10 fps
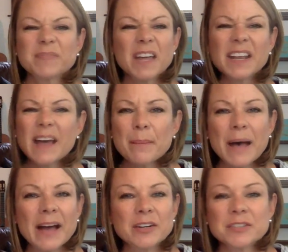none of that
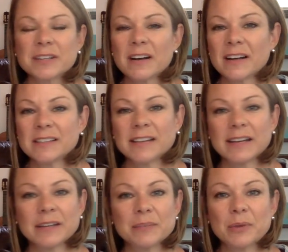matters in God's
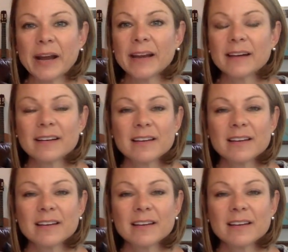kingdom right